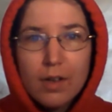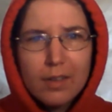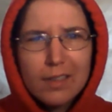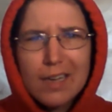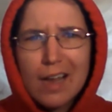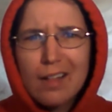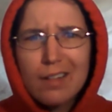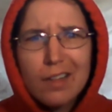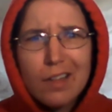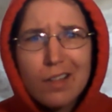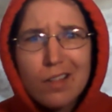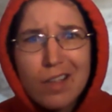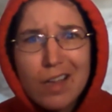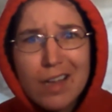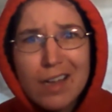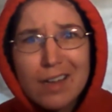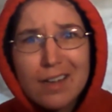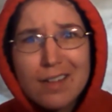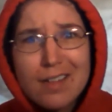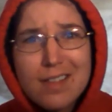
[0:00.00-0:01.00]

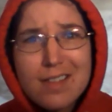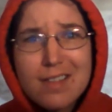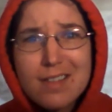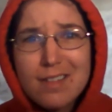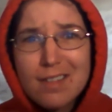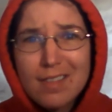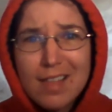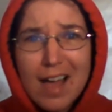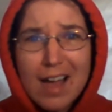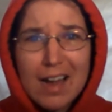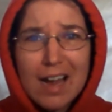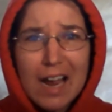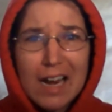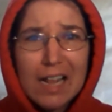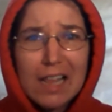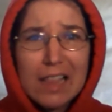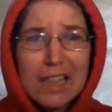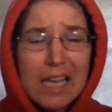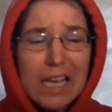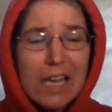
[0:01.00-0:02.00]
telelinks, that
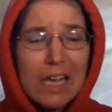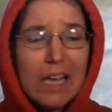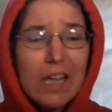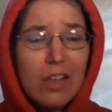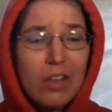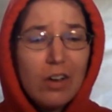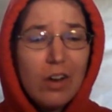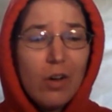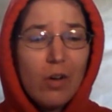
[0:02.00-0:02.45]
kind of thing.